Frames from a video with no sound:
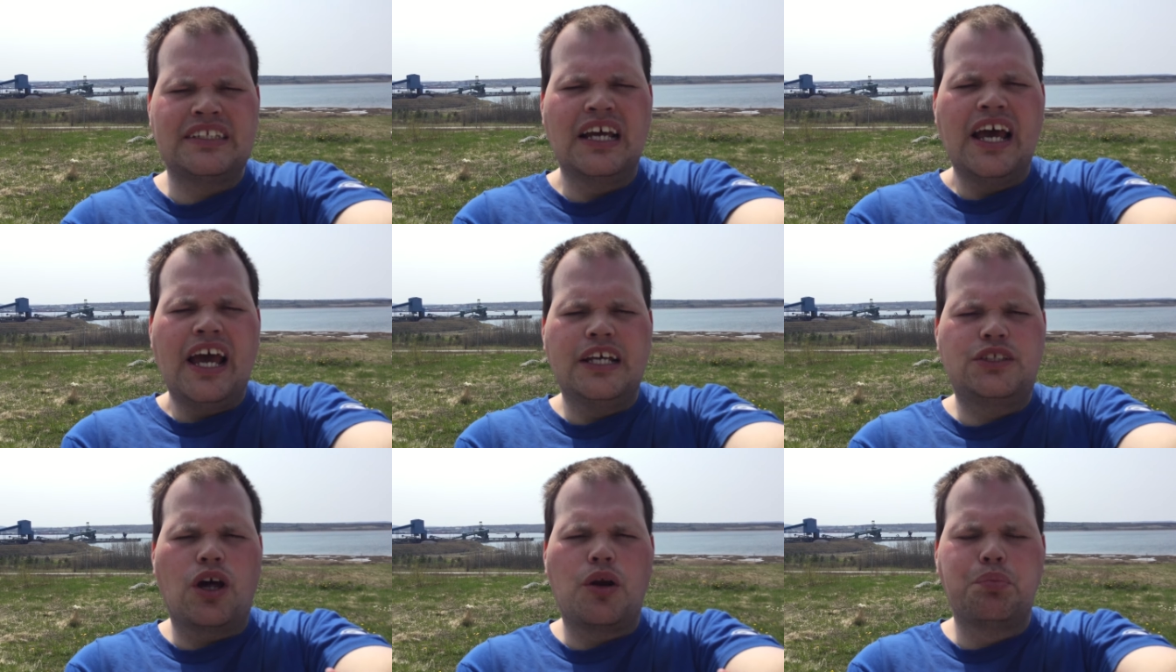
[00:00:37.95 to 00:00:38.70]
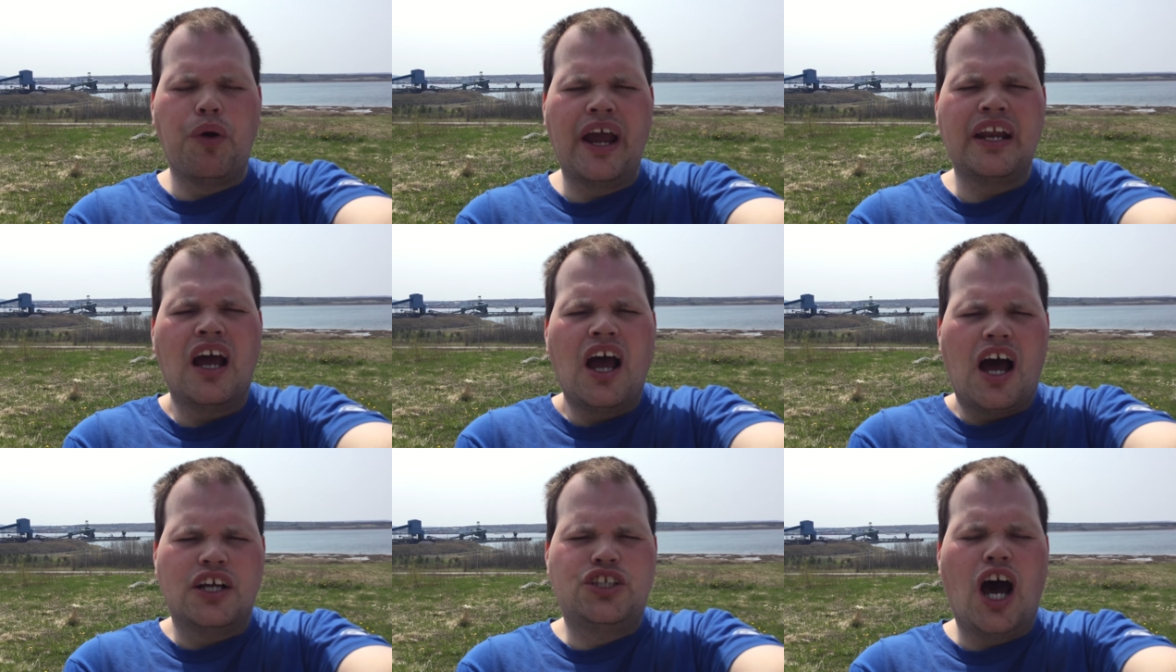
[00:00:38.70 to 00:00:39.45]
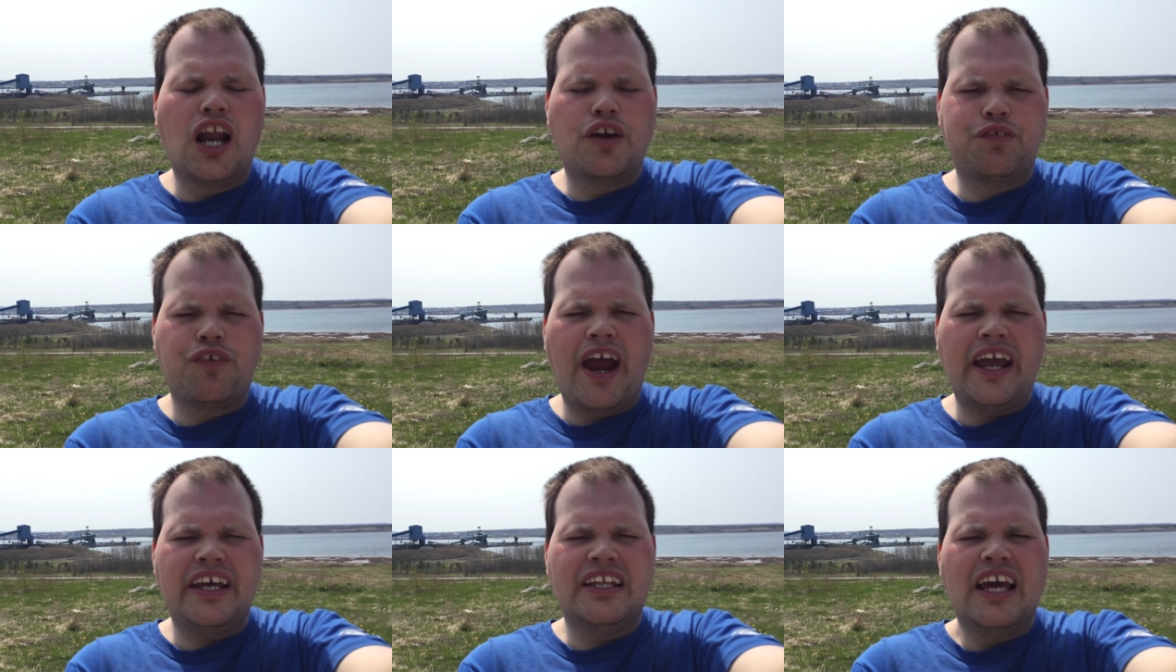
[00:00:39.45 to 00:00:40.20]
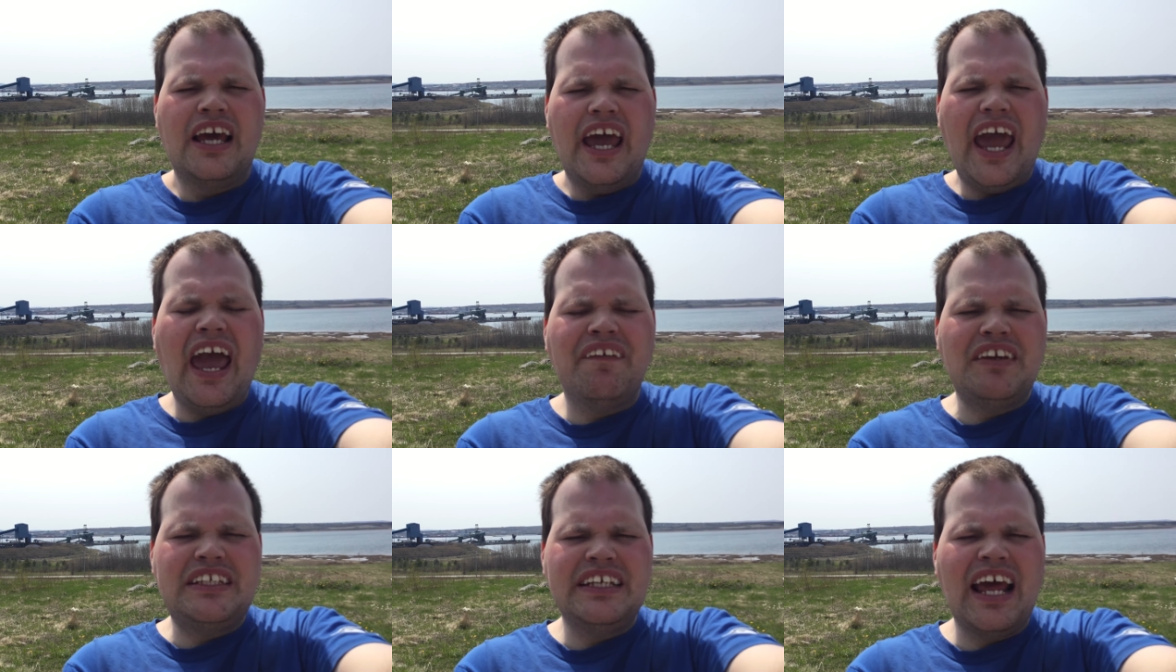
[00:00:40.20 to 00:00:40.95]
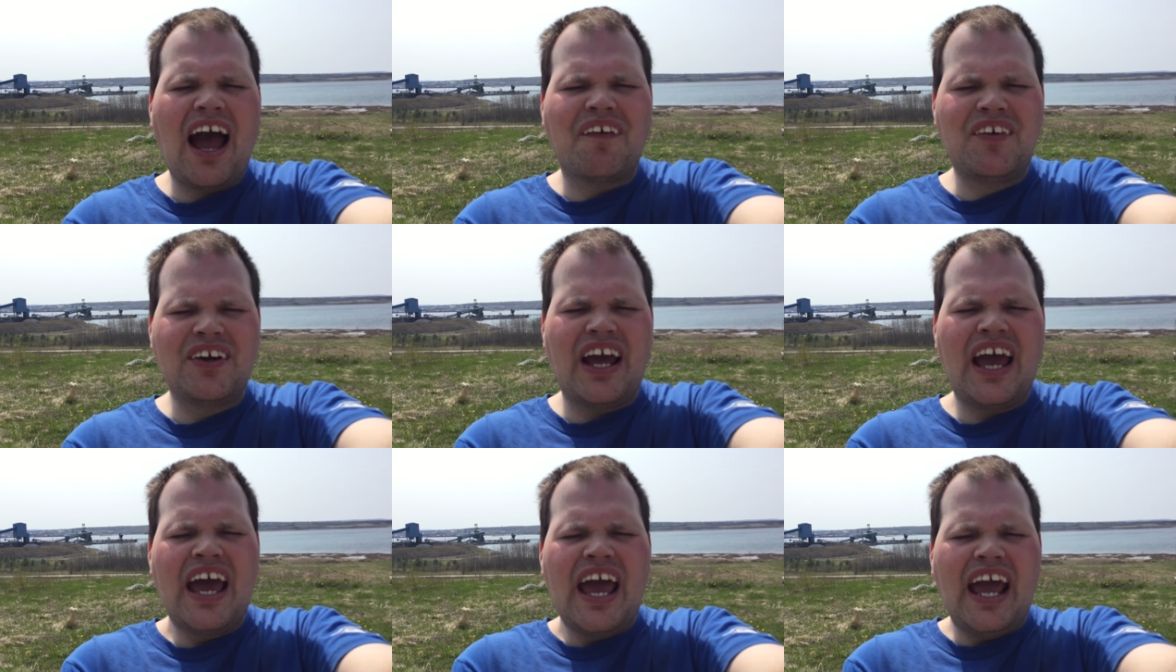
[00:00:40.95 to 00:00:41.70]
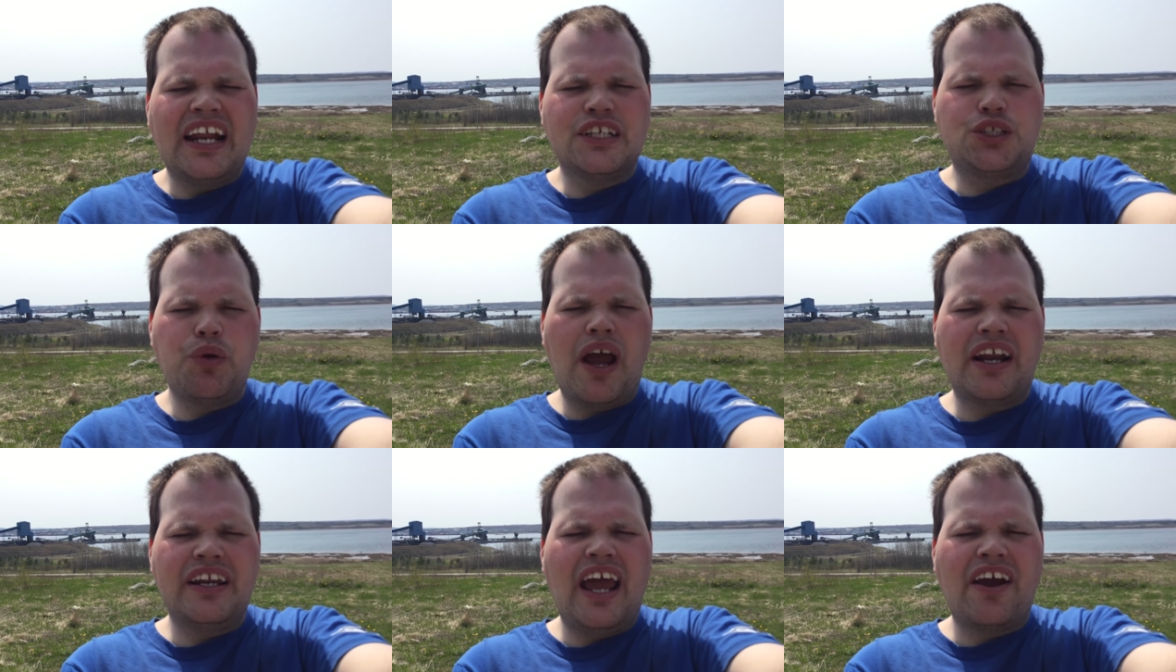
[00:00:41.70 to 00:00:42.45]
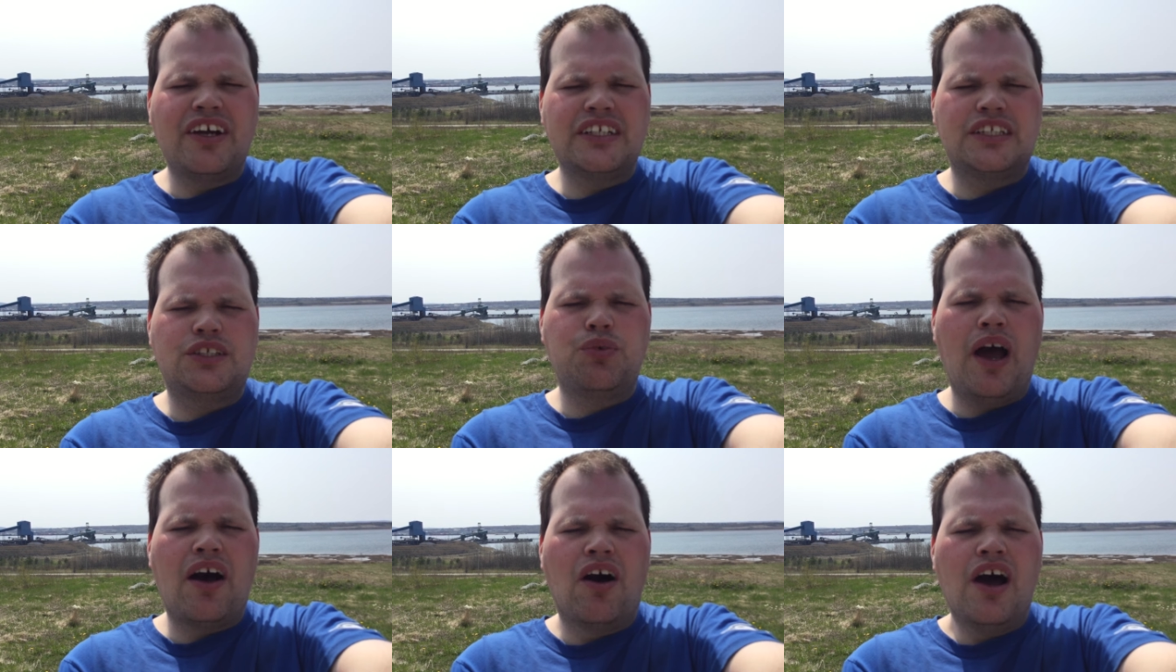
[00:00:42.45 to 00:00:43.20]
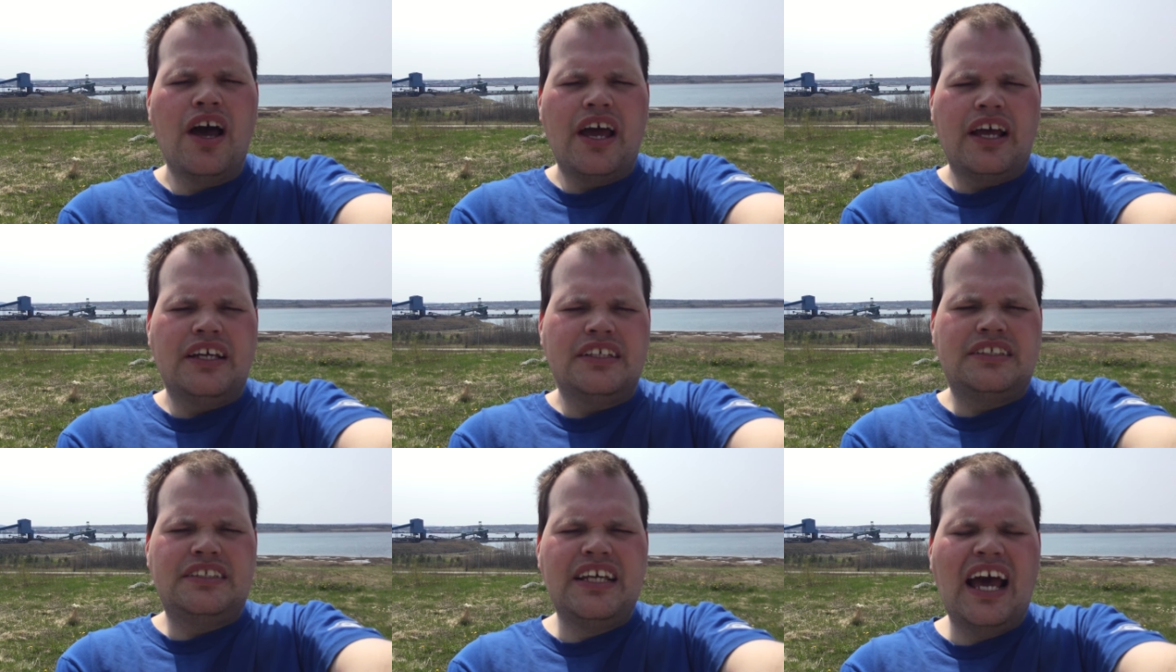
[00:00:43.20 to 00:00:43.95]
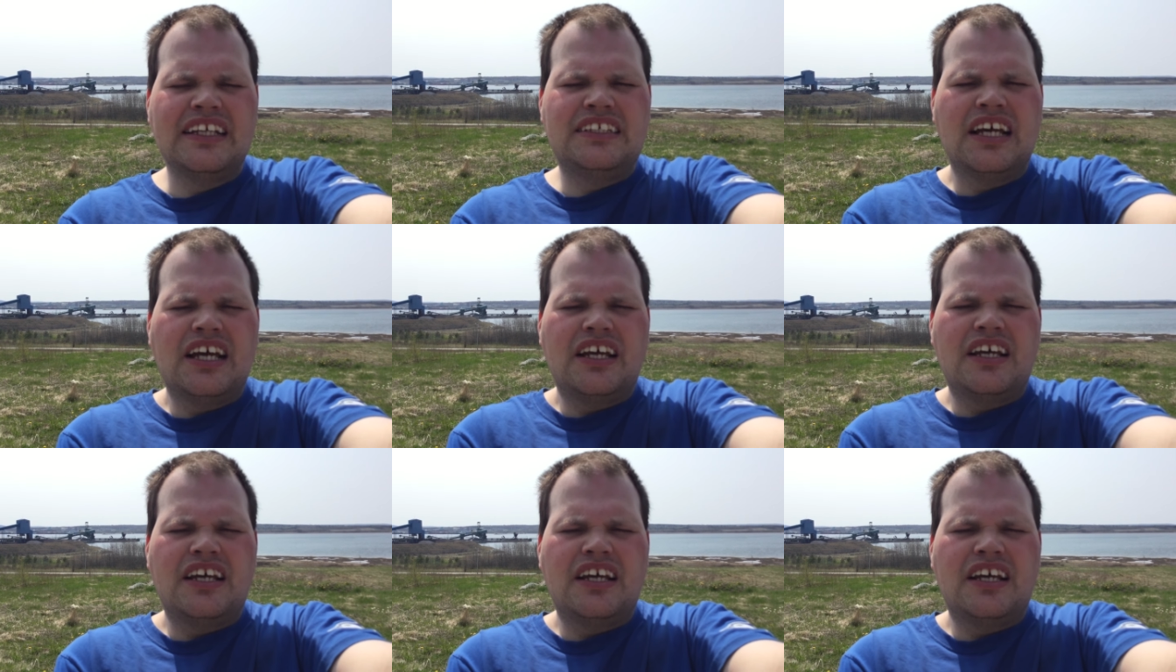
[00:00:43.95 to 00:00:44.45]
It's going to bring a ton of rain in Edmonton, Alberta, and the surrounding areas as well. Since